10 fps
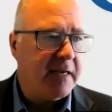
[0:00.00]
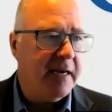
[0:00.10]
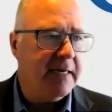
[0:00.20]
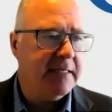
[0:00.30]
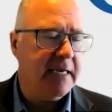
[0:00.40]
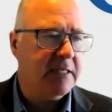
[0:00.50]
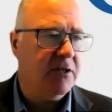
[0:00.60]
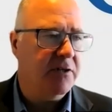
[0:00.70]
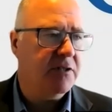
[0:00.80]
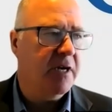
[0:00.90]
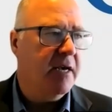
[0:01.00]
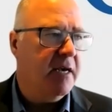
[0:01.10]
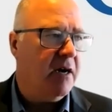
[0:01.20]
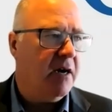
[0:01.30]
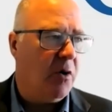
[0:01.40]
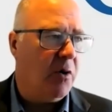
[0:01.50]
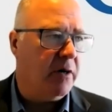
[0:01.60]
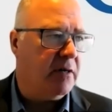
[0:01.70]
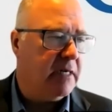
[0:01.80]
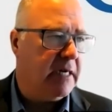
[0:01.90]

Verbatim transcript: uh, sectors uh, or,